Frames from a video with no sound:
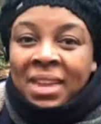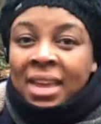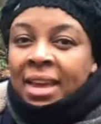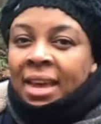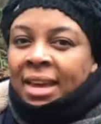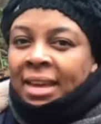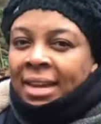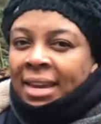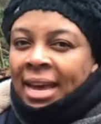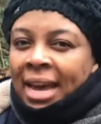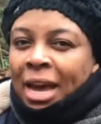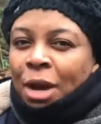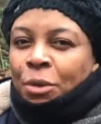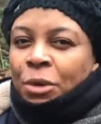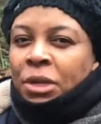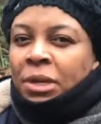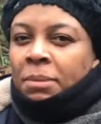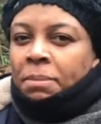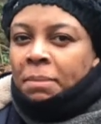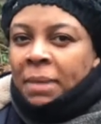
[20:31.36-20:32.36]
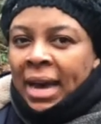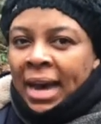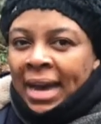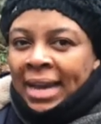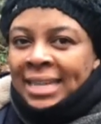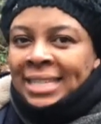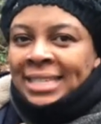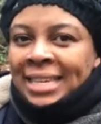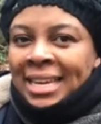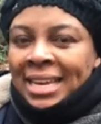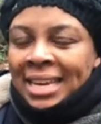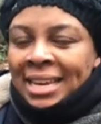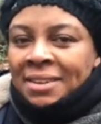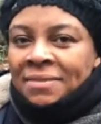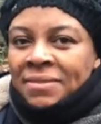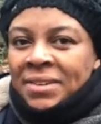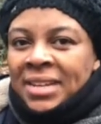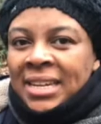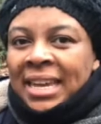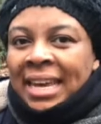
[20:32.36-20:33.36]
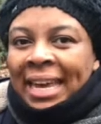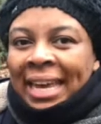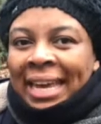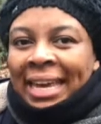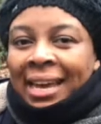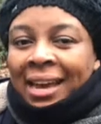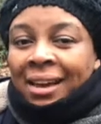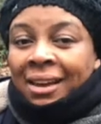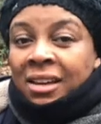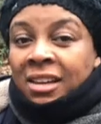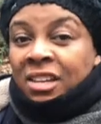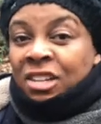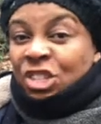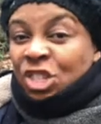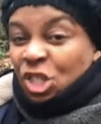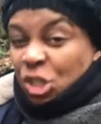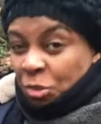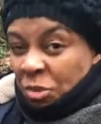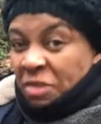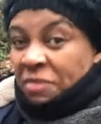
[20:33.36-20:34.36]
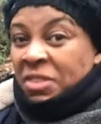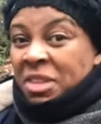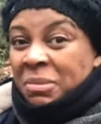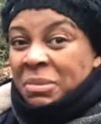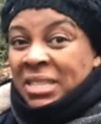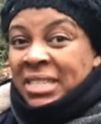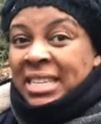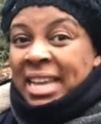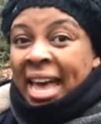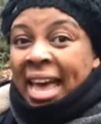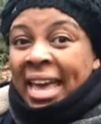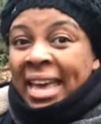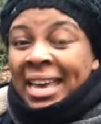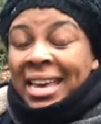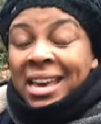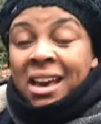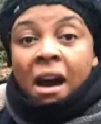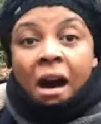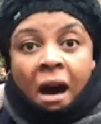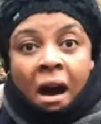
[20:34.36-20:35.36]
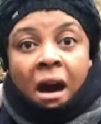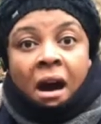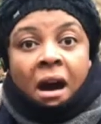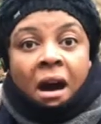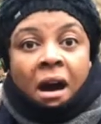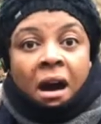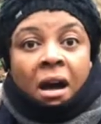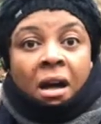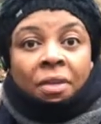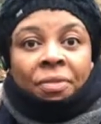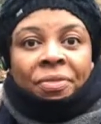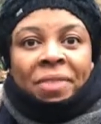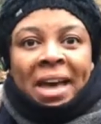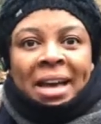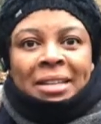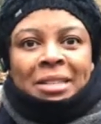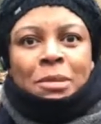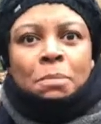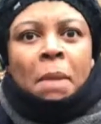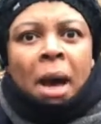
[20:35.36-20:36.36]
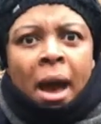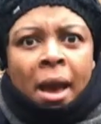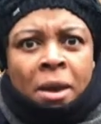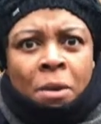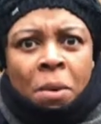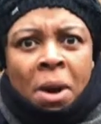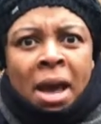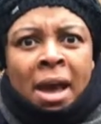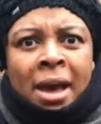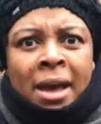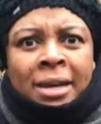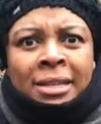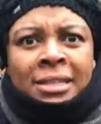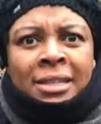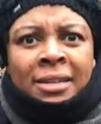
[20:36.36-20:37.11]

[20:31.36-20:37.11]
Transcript: Now, you might even hear some of them say, oh, that's my word.